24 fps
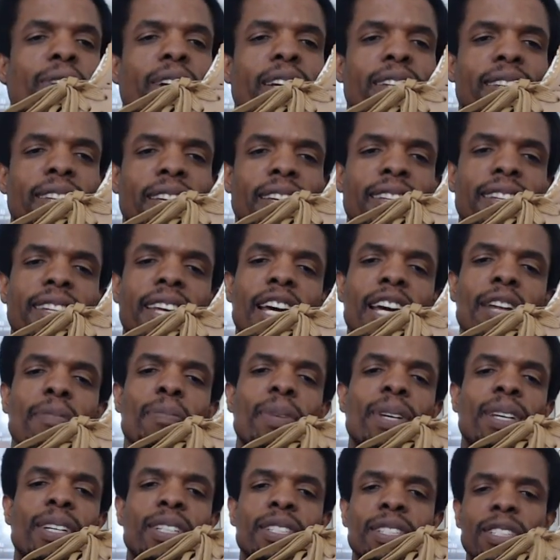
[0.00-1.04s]
I think of that
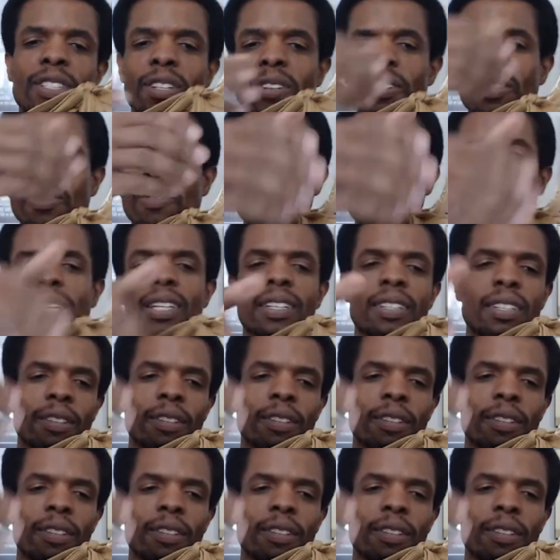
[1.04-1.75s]
because, you know, the wheat,